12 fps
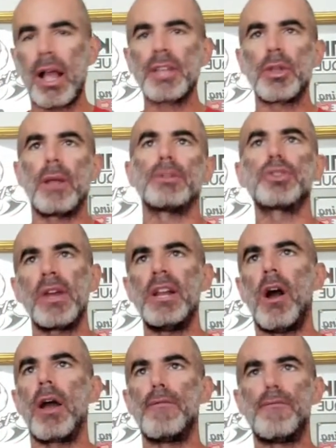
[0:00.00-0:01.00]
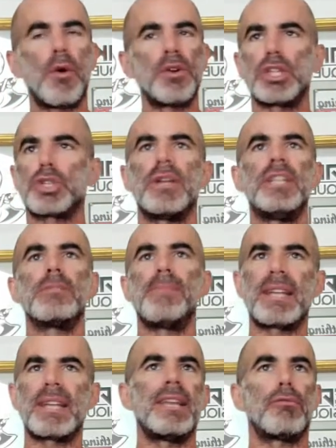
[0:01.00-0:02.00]
I thought I was training hard before. The training's
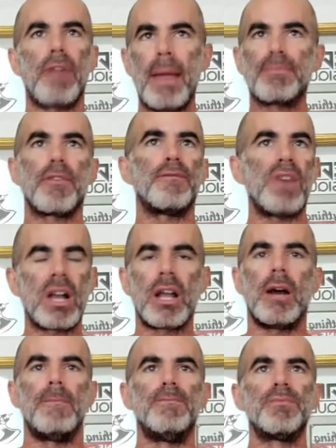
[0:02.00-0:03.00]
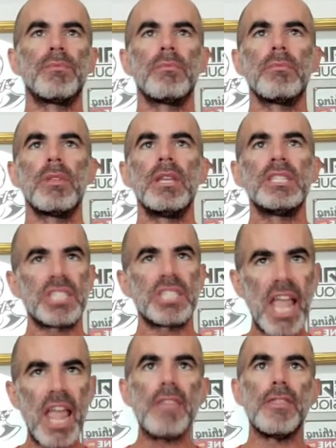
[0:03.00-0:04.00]
about to get ramped the fuck up.
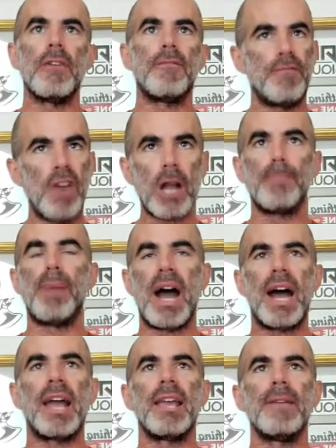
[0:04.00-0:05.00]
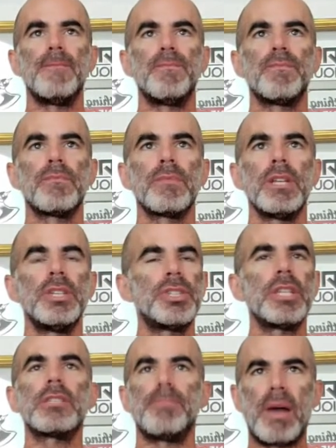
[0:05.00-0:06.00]
Stand the fuck by.
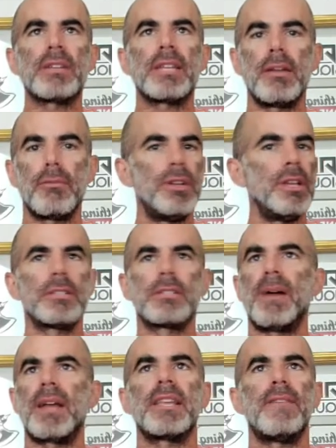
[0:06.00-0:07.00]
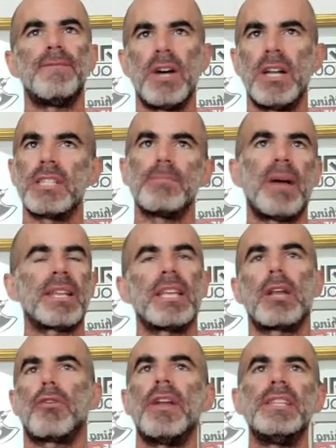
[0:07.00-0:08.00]
Shit's about to get real. It's about to get fun. It's about to get
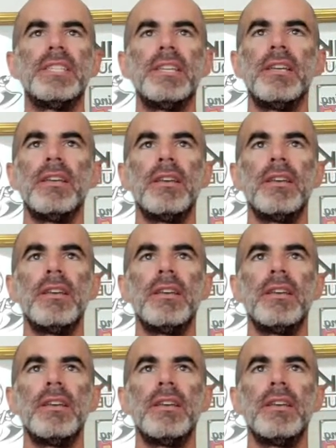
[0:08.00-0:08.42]
crazy.